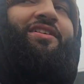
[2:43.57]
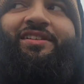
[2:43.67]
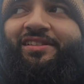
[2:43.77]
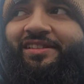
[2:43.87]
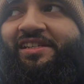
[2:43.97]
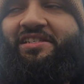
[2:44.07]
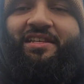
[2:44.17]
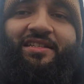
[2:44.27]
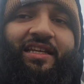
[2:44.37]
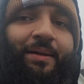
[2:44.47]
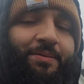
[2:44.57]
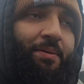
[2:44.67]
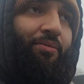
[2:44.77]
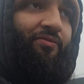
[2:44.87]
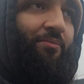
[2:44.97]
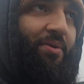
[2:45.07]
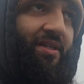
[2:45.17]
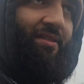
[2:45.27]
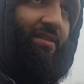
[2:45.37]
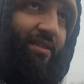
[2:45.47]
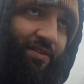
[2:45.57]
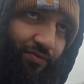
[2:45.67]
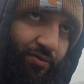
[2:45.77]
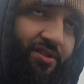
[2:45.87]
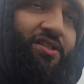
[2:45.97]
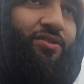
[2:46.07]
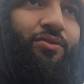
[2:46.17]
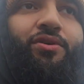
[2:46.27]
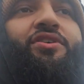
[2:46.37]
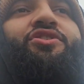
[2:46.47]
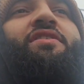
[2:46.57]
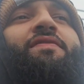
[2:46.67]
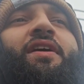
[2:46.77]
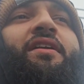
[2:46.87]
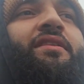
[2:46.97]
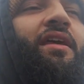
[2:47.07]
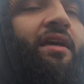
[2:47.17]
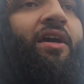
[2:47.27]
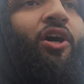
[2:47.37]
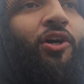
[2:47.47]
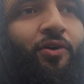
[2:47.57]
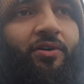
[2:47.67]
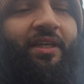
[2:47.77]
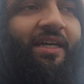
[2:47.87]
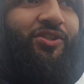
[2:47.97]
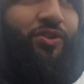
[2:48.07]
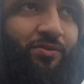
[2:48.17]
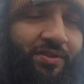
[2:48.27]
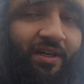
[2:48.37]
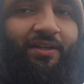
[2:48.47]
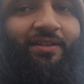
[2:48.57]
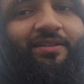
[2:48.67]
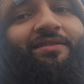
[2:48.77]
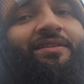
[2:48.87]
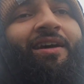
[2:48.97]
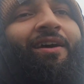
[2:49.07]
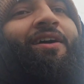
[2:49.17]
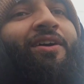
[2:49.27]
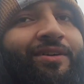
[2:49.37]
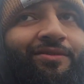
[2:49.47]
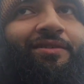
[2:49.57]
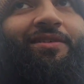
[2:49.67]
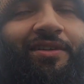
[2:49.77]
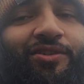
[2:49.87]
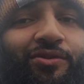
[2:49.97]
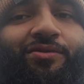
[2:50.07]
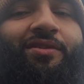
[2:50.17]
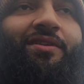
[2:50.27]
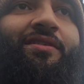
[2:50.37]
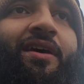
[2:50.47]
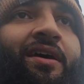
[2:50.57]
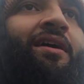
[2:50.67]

it a disease that stops people from being successful or achieving anything, called excusitis. Excuses.